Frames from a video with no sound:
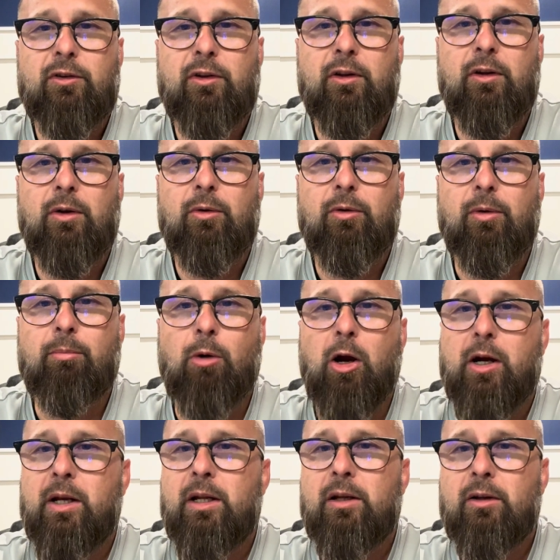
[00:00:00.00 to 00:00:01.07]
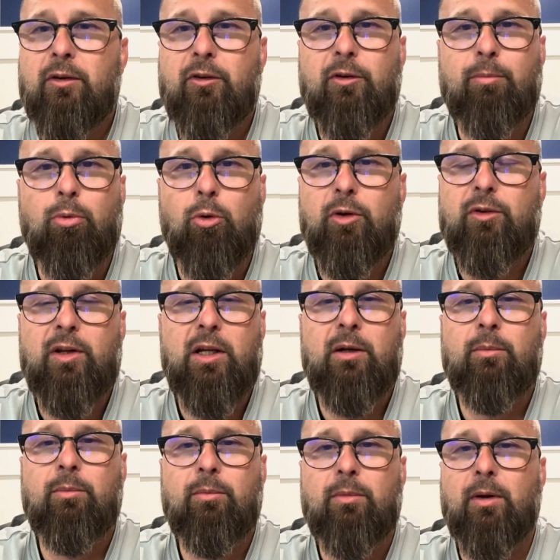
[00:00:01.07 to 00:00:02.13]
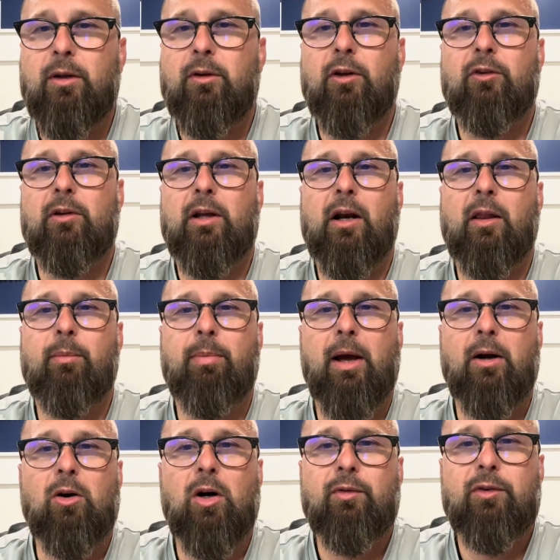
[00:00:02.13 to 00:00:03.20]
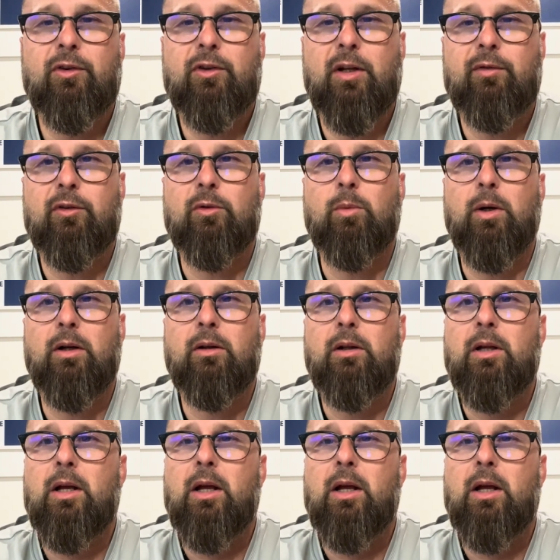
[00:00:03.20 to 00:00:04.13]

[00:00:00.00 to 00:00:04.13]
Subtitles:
a marketing and support team that does a lot of the back office stuff as well.